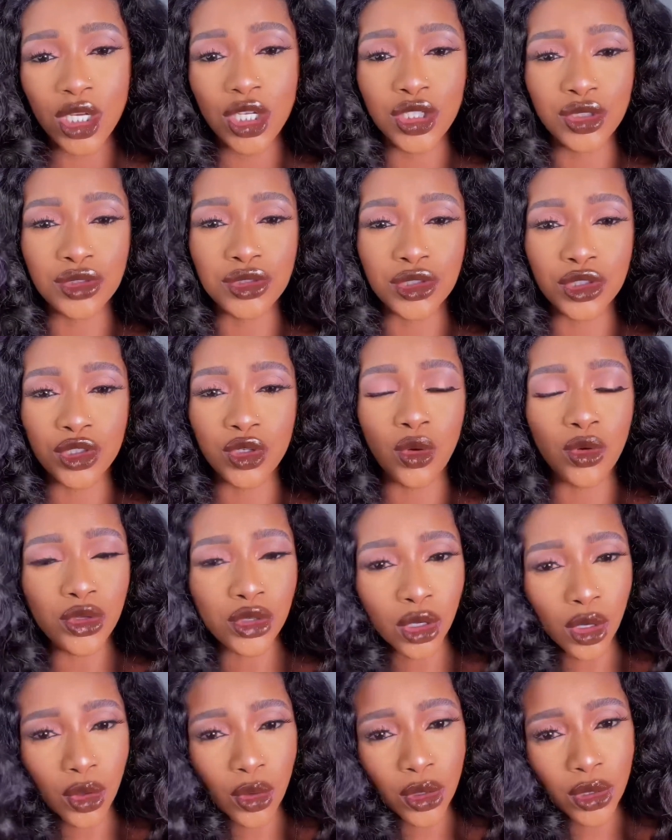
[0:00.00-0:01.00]
you should know
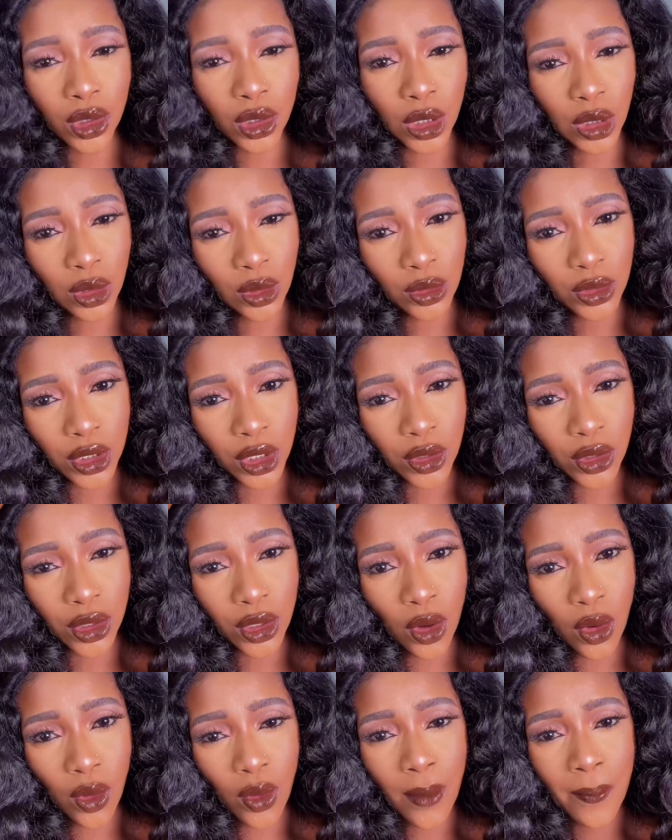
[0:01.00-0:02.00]
you're
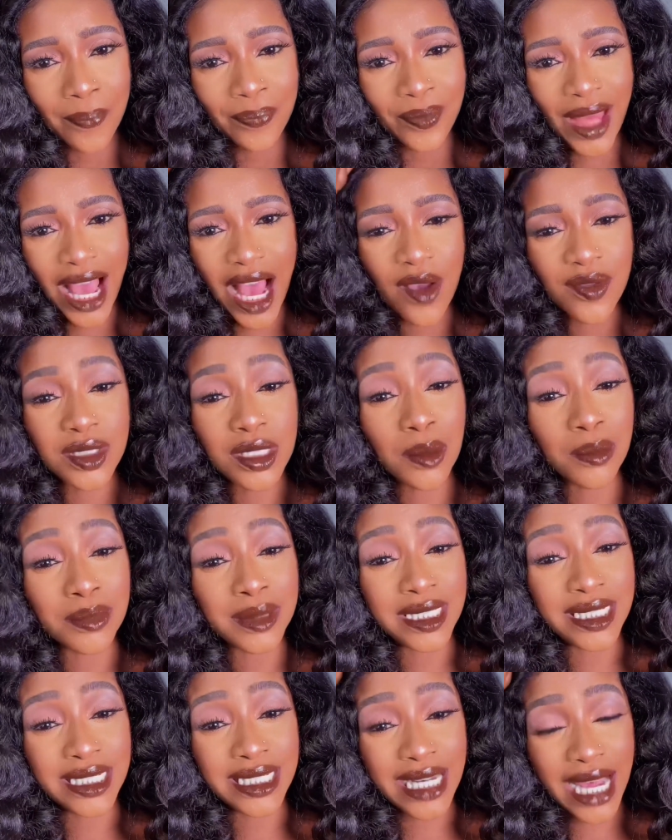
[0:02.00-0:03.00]
gonna have
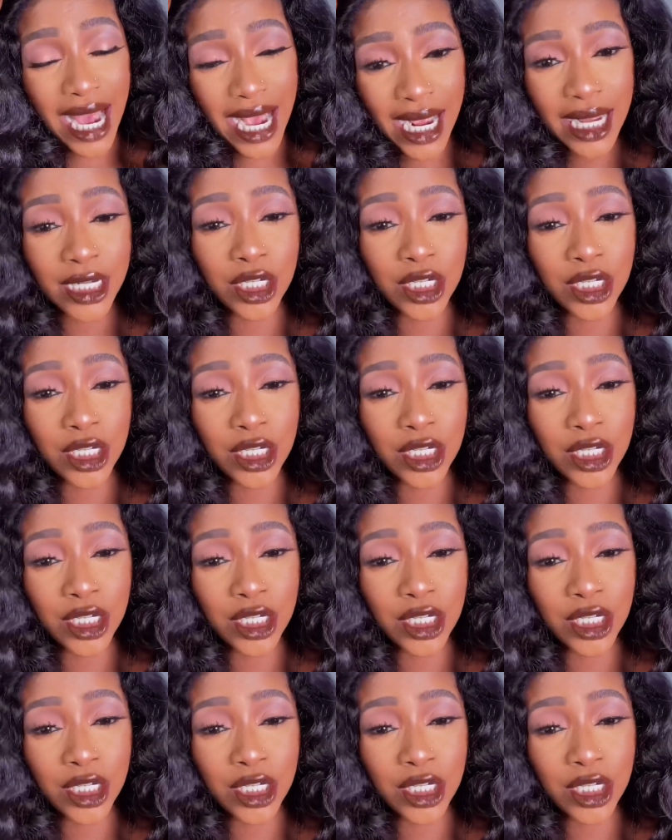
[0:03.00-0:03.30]
some dark